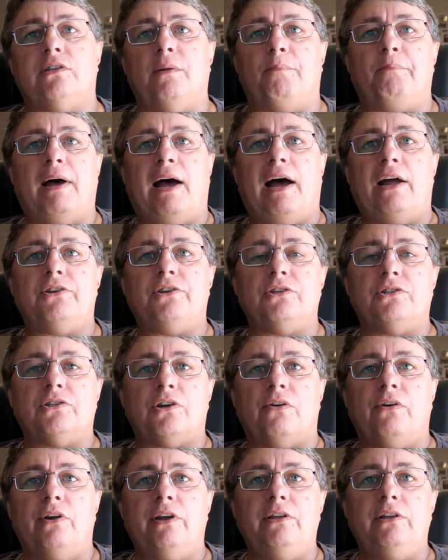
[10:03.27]
departure
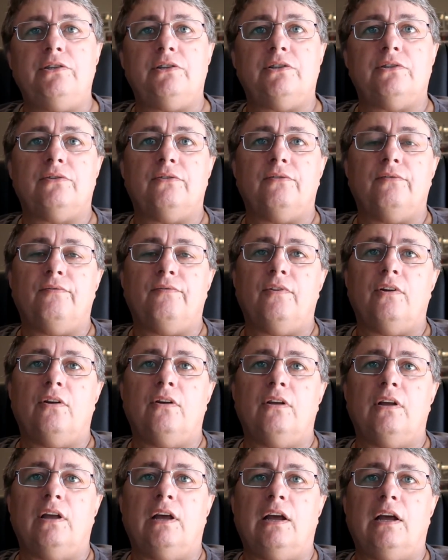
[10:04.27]
screens.
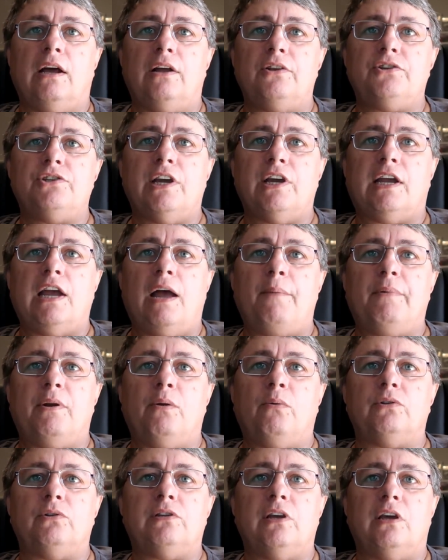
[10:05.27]
Check up
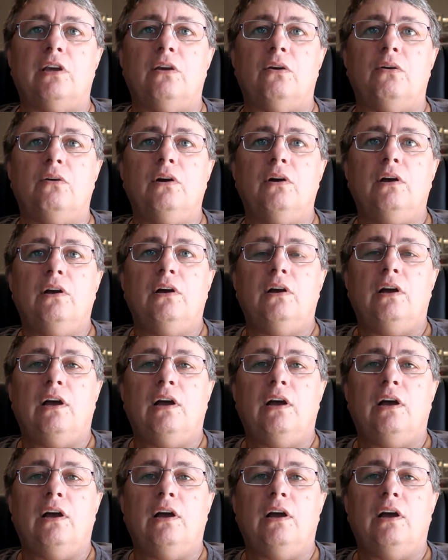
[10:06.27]
and it will tell you